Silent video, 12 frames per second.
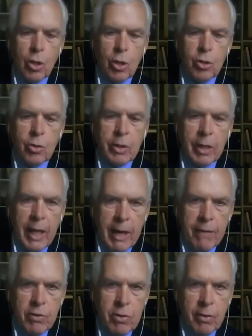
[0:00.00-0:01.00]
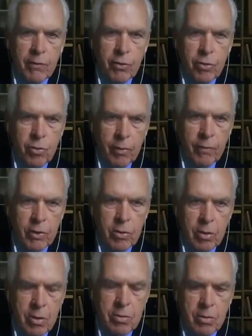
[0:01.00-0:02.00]
You can have a civil
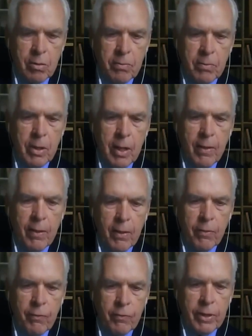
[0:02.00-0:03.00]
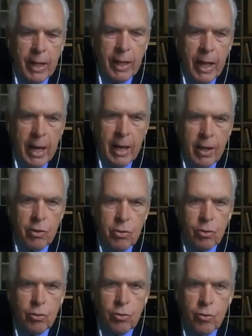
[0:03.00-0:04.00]
service system that
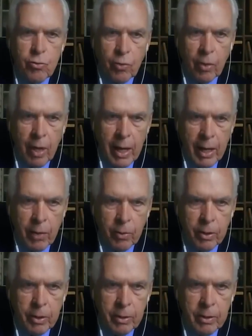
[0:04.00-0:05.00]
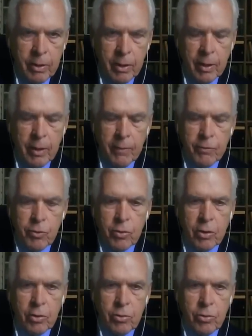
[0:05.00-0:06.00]
has neutral hiring. You
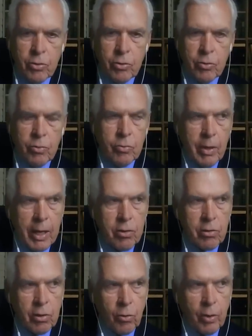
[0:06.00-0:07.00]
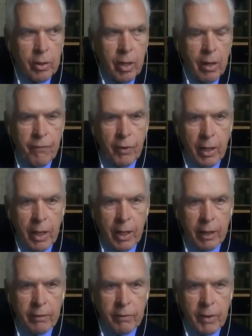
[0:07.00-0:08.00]
can do, as the Lloyd-La-Follette
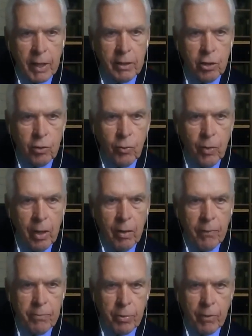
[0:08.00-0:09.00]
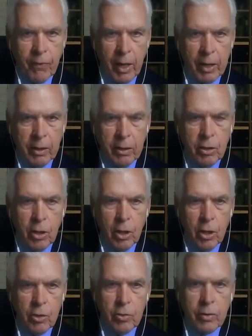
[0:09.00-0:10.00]
Act of 1912 provided,
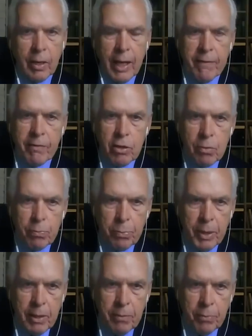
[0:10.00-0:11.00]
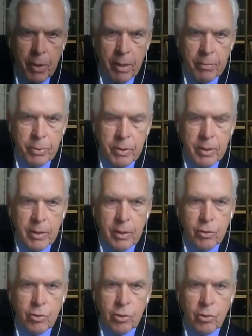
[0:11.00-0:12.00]
you could have a speed bump
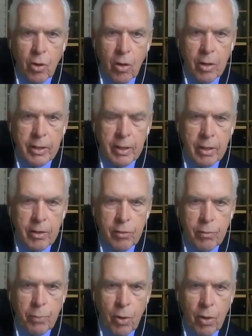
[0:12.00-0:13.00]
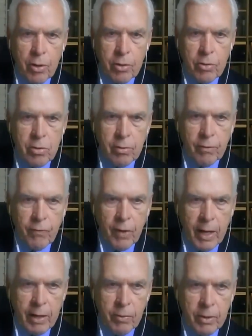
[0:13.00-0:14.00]
to guard against partisan
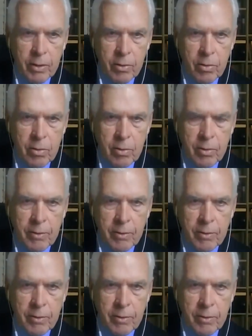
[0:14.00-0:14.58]
firings,